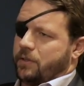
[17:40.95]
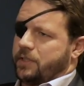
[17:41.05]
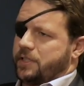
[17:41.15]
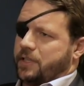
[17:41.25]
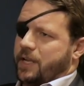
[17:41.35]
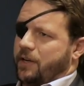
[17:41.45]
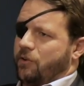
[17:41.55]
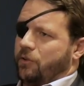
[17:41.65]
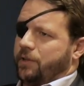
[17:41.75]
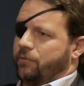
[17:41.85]

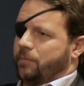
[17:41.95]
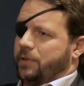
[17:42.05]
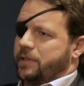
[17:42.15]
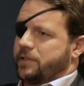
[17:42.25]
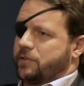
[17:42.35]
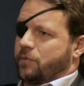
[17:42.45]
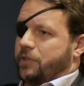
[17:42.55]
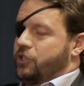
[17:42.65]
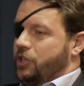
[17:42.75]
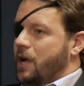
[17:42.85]
designated only for places where
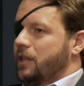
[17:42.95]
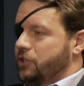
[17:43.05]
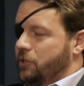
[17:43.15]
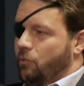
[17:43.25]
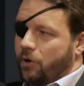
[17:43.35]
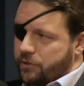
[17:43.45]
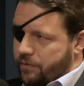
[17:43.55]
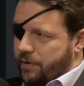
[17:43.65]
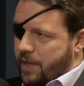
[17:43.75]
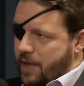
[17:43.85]
the geology works
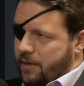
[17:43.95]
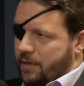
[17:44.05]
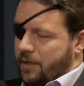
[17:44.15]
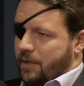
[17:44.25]
for that.